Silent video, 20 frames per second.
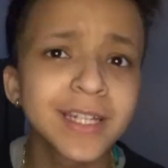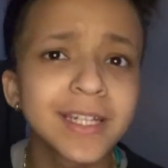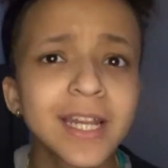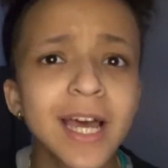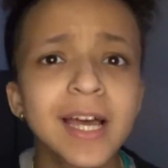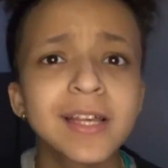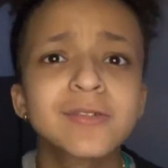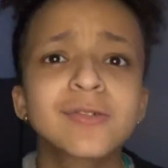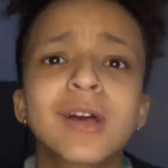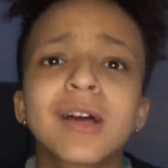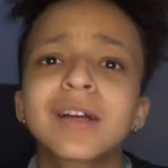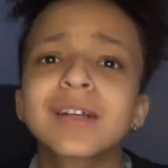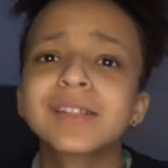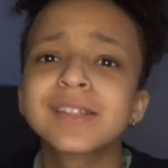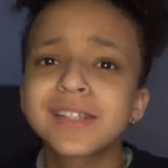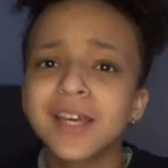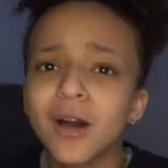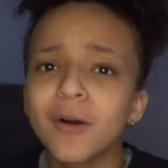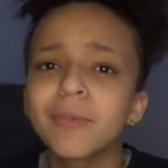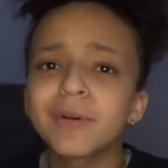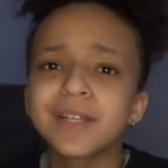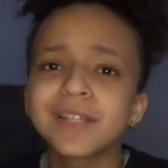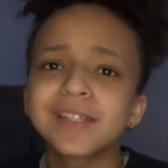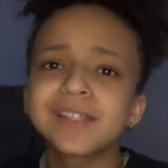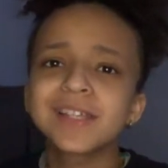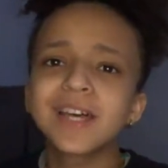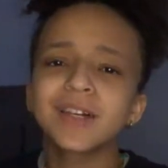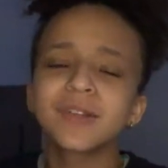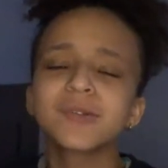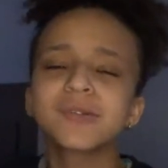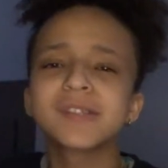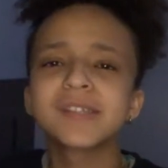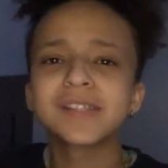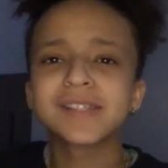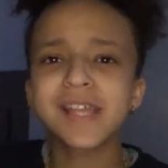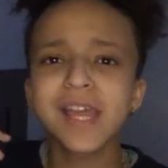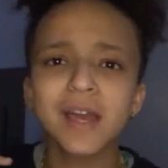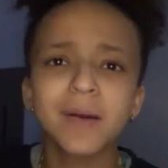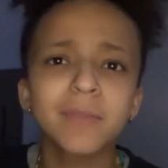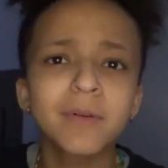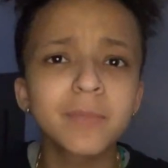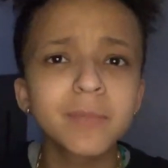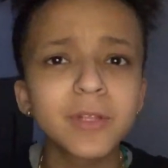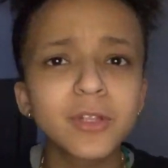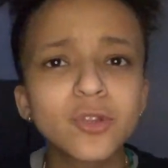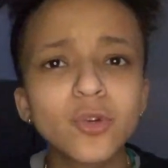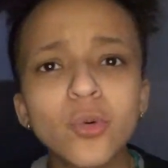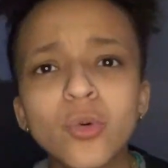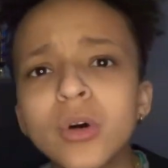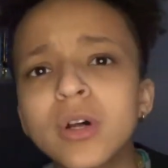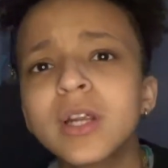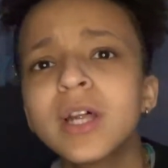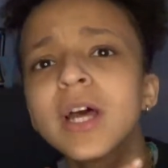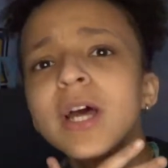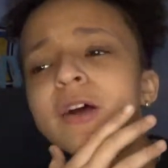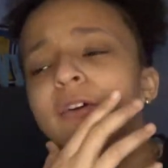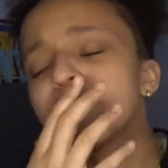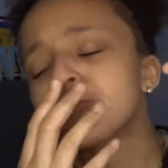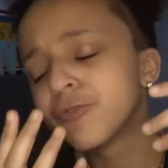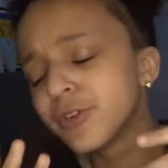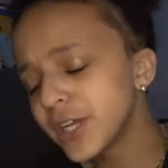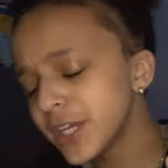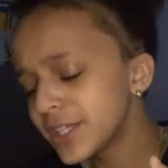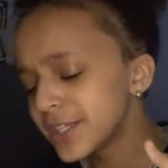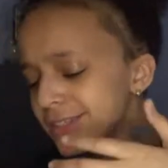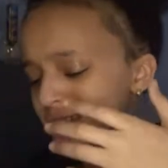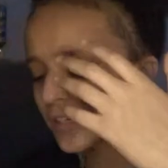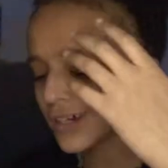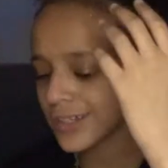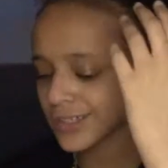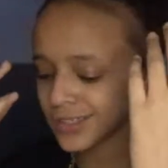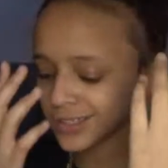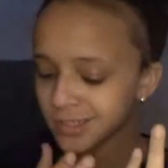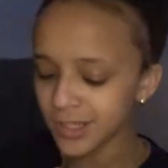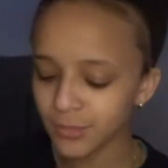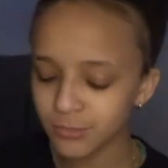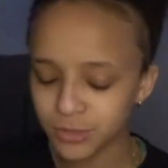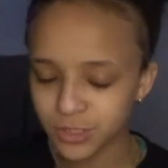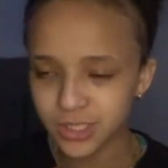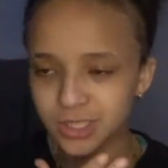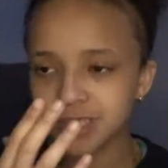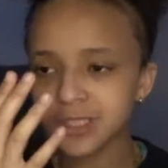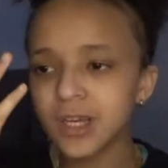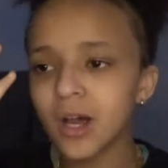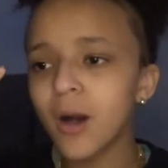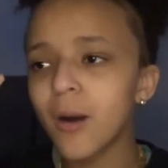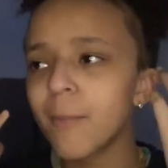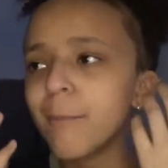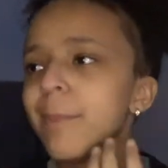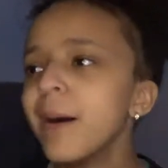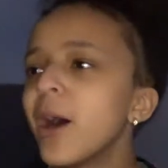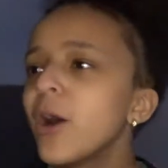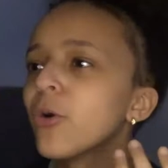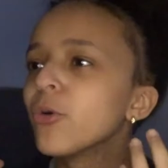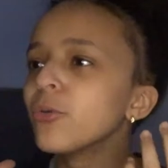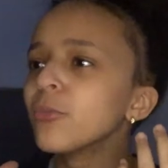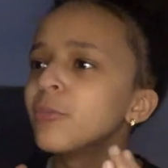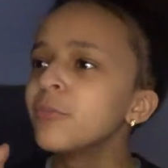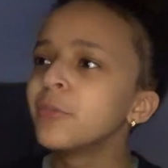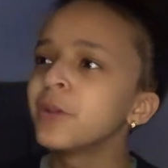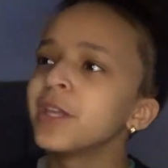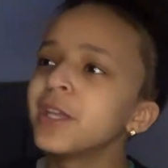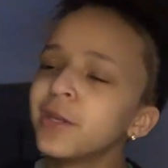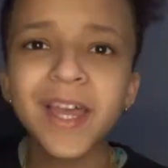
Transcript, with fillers: And as you guys can tell by the title, today I'm going to be doing reading assumptions about me.